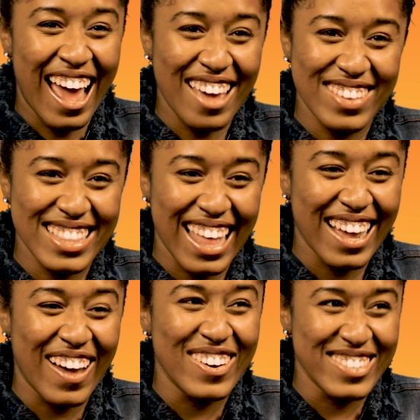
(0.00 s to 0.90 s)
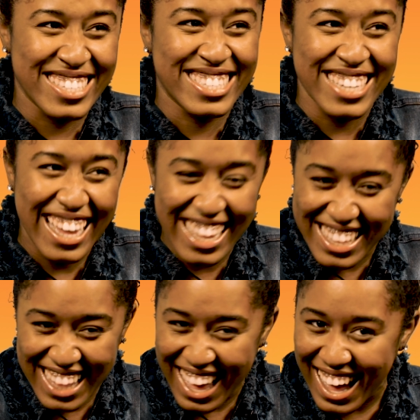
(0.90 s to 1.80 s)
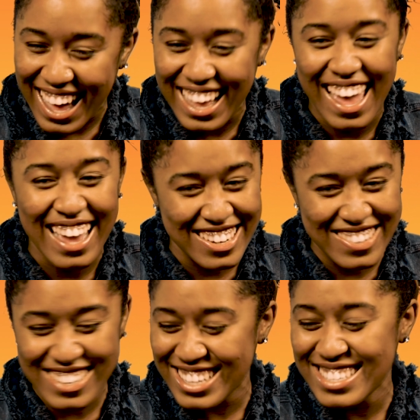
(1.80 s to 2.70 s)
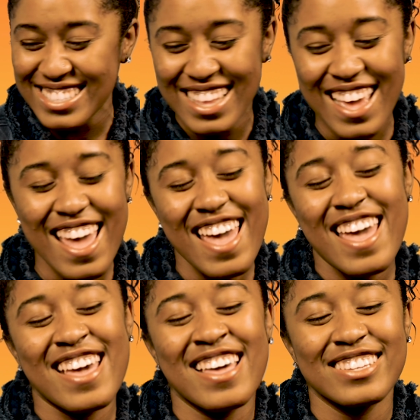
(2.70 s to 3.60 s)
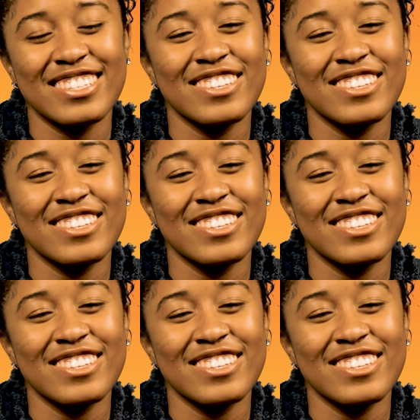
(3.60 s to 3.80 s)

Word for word: driving, like, oh shit, like, I can't do this. And